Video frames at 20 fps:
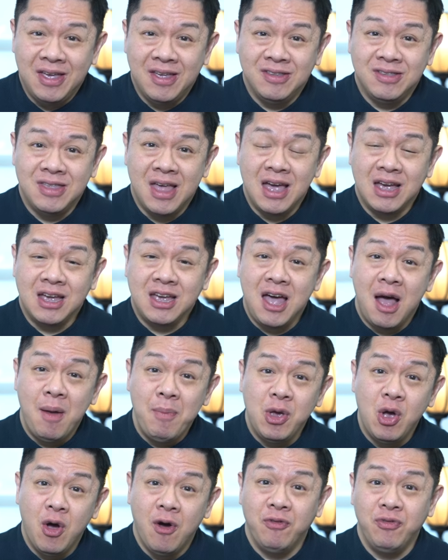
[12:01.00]
is that
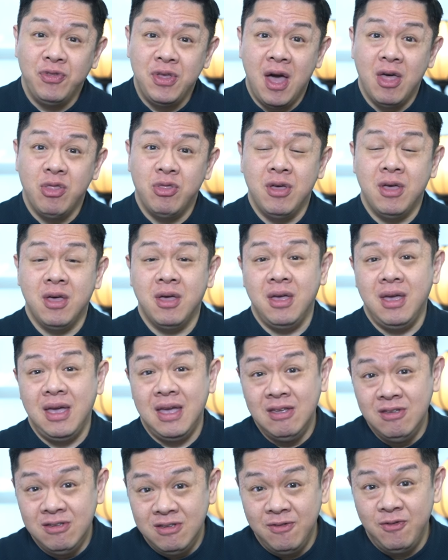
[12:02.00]
coming off the other
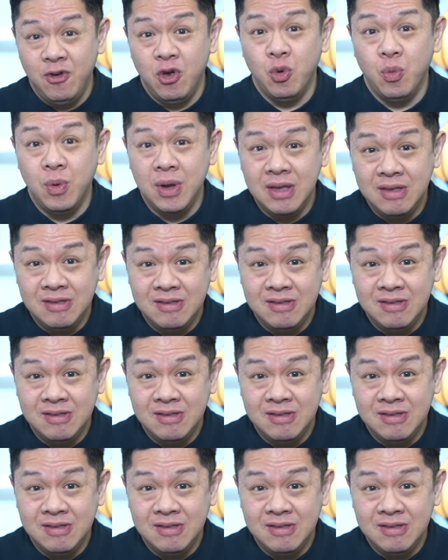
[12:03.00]
interview we